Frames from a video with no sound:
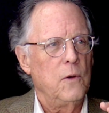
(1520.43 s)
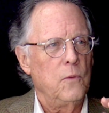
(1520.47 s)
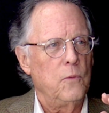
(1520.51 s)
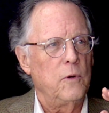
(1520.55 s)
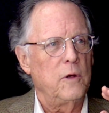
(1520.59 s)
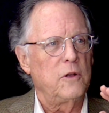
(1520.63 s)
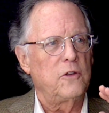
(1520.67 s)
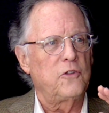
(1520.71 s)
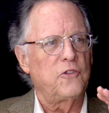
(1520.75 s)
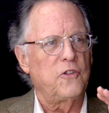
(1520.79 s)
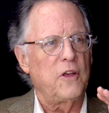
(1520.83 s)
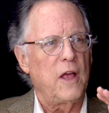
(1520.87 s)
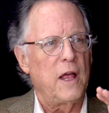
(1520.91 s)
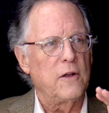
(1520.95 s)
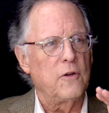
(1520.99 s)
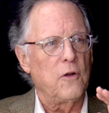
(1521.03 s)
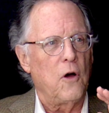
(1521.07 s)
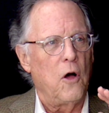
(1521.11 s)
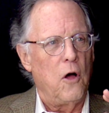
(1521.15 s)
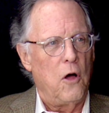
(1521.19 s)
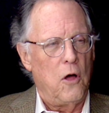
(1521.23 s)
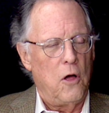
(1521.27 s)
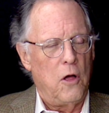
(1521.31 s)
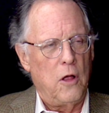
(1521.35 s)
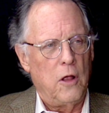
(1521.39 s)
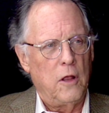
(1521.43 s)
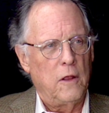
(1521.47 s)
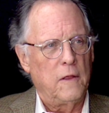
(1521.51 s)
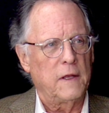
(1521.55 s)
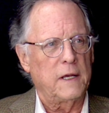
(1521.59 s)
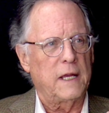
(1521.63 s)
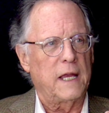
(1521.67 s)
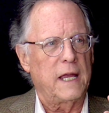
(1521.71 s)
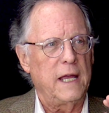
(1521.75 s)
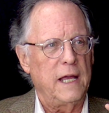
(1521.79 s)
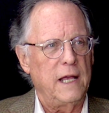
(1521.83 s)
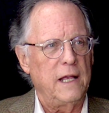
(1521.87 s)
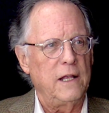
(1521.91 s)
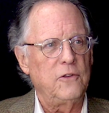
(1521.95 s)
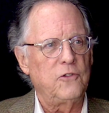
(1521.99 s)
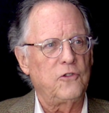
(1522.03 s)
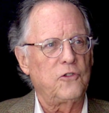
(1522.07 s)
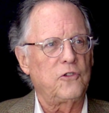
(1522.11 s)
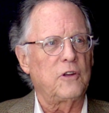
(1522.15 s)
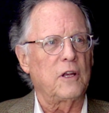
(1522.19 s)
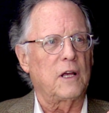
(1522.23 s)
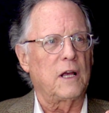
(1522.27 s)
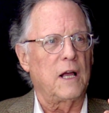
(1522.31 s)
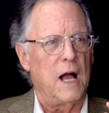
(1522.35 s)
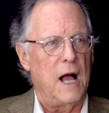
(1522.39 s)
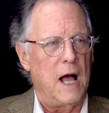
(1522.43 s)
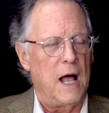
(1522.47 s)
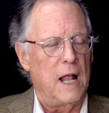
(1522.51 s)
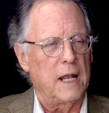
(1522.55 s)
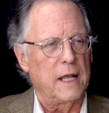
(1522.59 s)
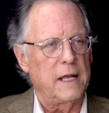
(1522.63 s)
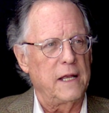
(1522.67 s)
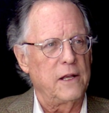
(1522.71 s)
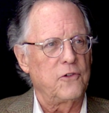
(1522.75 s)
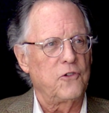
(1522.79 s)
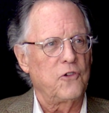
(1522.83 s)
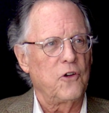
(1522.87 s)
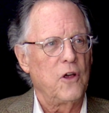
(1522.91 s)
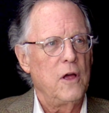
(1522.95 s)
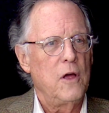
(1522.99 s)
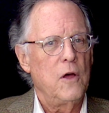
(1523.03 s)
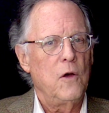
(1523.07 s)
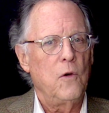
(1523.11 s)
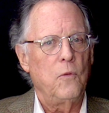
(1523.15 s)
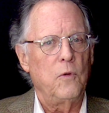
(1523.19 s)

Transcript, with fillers: would send all kids to college,